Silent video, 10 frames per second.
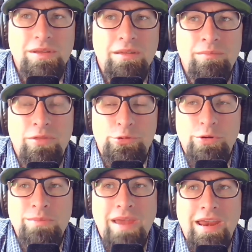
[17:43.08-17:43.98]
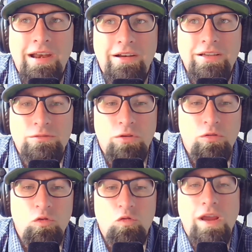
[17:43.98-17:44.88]
be the three main areas with
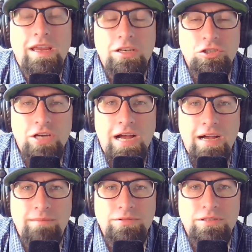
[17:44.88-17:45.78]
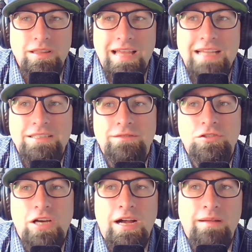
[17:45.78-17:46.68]
great jobs, lots of
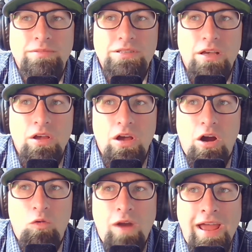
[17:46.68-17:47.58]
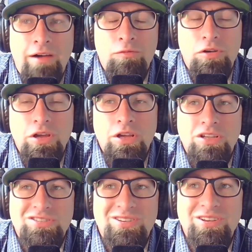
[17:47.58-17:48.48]
jobs around.
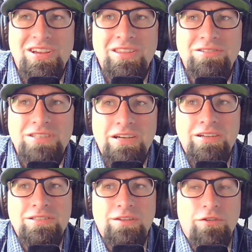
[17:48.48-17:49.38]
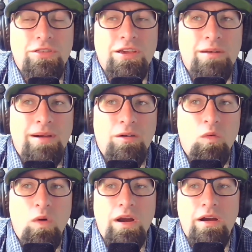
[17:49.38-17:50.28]
So look in those areas if you're thinking about
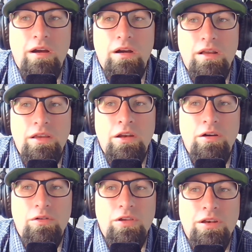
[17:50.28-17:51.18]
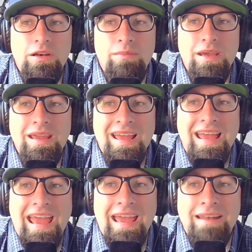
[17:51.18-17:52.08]
where, you need to be.
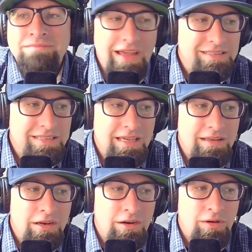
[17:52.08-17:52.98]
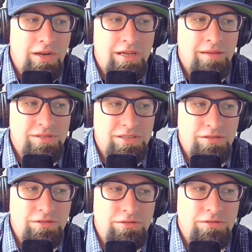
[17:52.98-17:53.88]
And that's it, when it comes
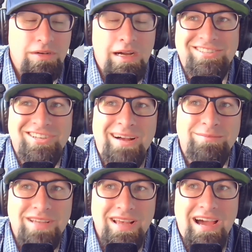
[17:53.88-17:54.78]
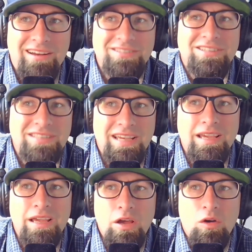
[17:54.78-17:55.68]
to jobs. I'd also say